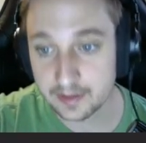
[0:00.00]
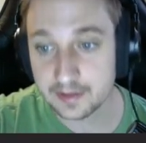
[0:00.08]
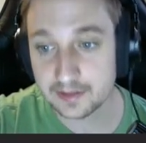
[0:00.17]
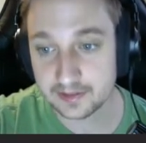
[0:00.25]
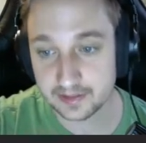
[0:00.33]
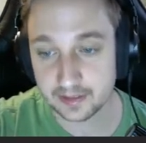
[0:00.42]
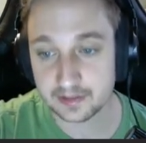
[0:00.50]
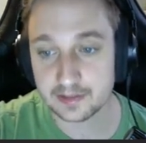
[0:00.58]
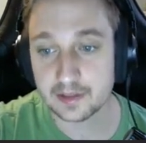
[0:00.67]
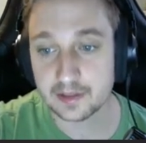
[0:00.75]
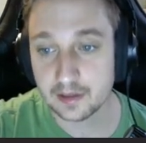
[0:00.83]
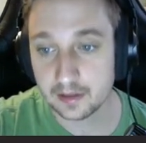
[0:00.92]

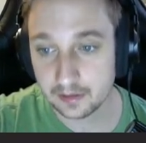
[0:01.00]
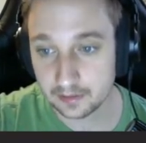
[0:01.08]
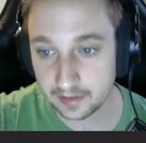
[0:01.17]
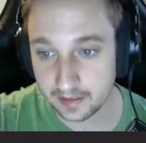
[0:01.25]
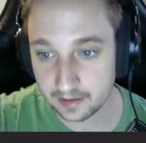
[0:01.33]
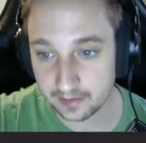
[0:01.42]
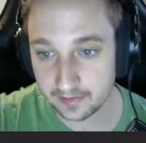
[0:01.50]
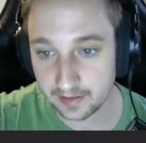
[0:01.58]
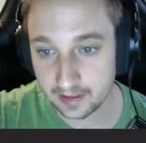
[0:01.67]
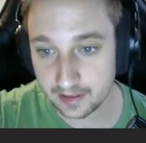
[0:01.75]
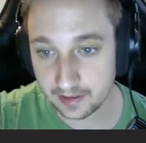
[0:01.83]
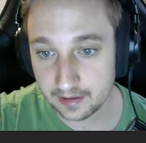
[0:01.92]
6, land on the
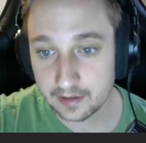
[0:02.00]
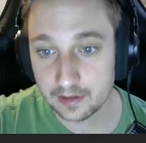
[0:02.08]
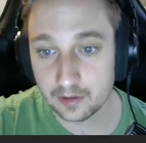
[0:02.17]
A.